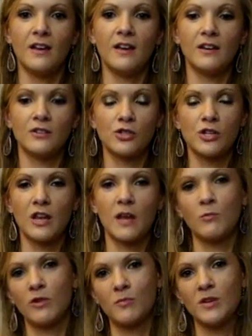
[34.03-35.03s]
and she
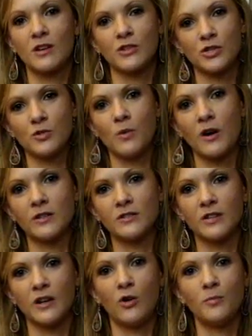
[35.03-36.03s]
came with me because she
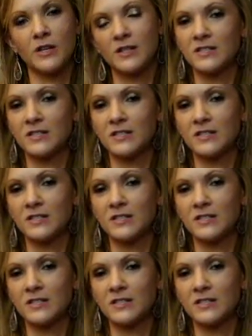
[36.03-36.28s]
wanted to help me